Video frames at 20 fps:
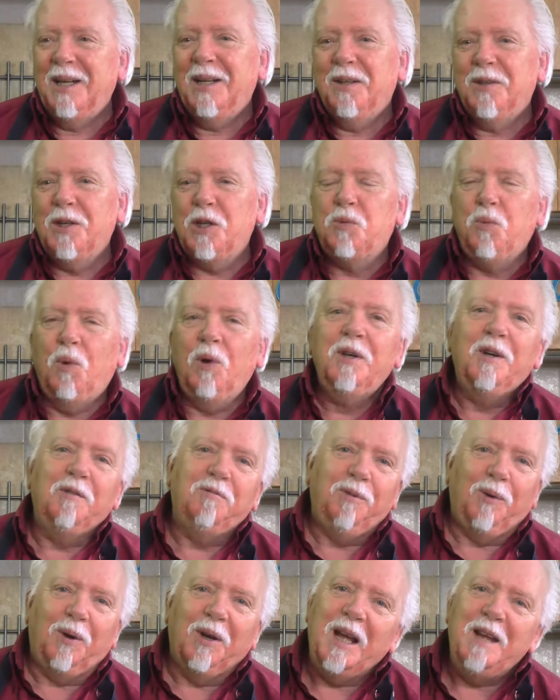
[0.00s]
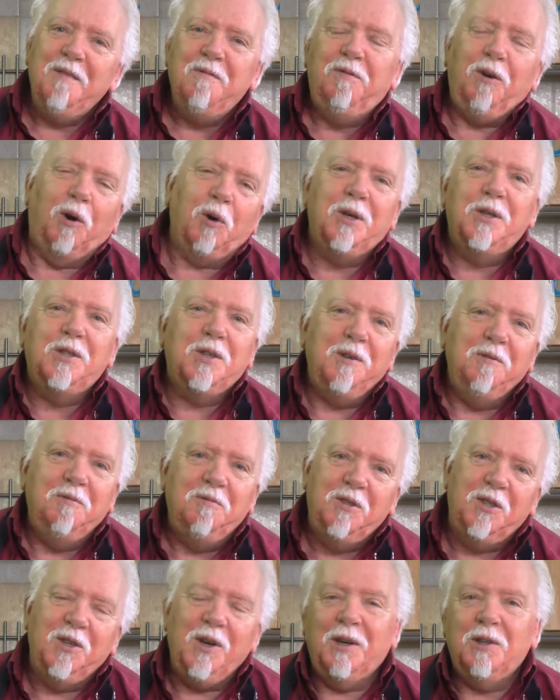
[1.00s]
This wonderful
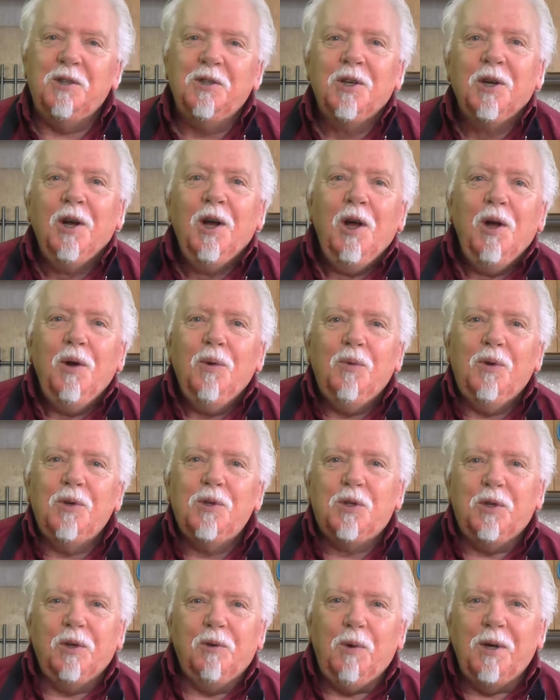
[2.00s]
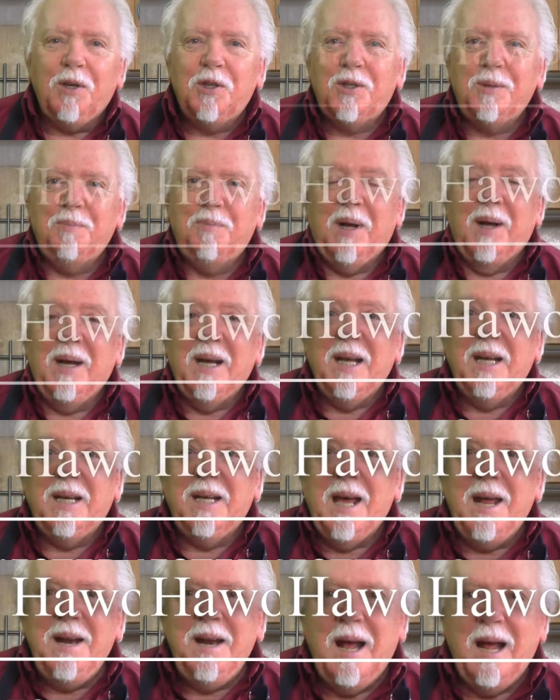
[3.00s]
evocative dish was requested by
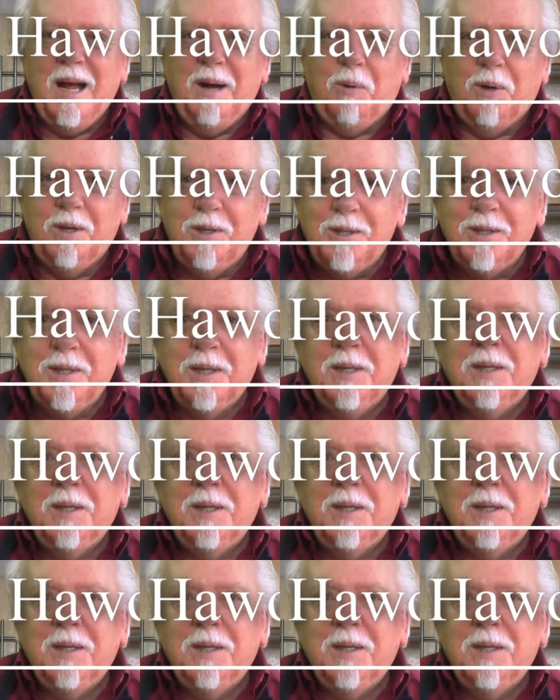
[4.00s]
Ken Howard,